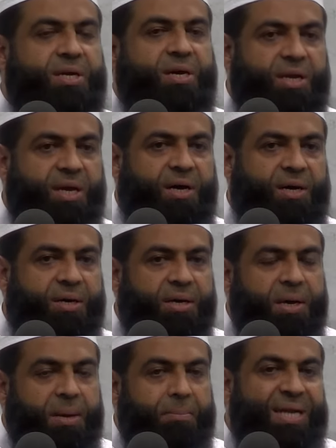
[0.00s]
career,
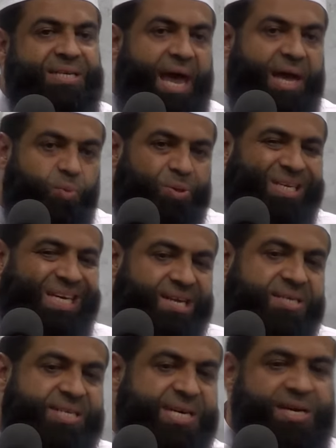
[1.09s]
my dad would
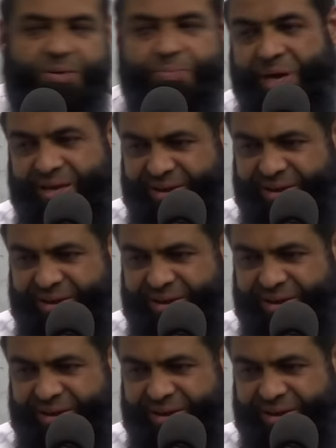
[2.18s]
critique me.